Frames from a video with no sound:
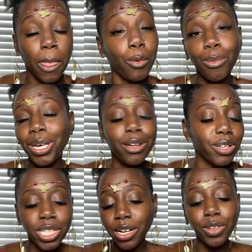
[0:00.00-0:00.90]
Well, I'm here to
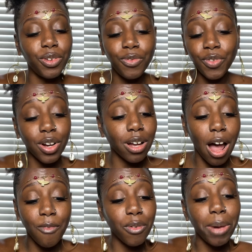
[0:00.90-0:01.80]
tell you for
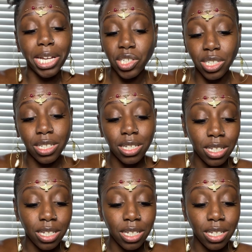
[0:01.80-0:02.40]
confirmation.